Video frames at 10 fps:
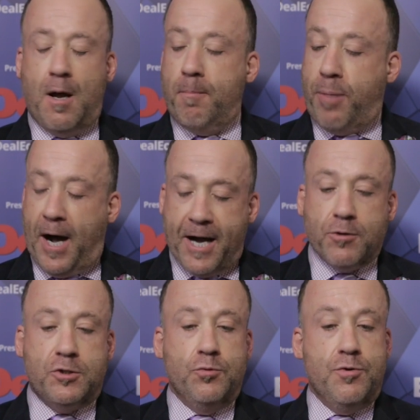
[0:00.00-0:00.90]

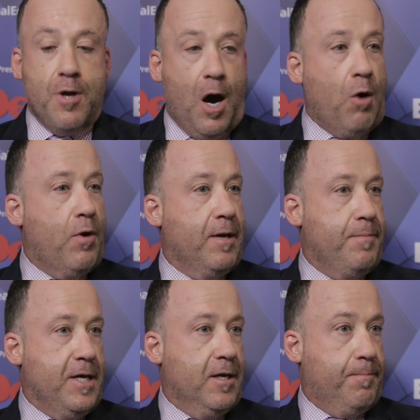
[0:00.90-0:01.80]
Buyers do not want to
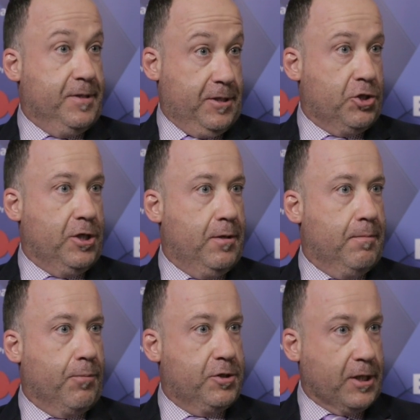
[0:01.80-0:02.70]
be in a position,
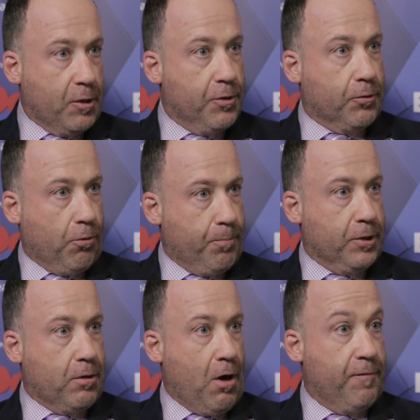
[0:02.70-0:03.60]
particularly with a corporate
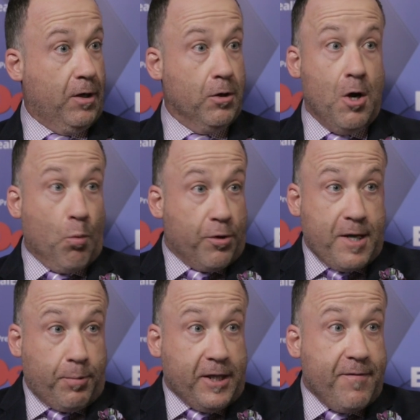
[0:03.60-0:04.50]
carve out, where they
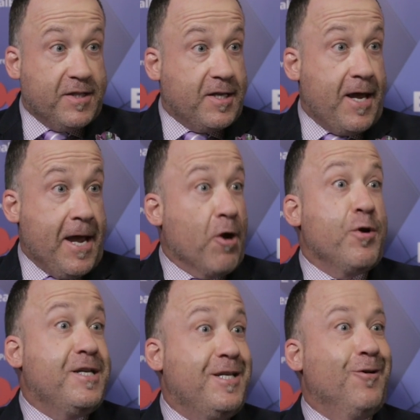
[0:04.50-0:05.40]
believe it's a
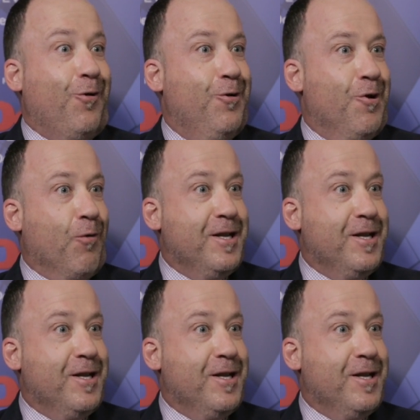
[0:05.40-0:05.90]
hairy deal right?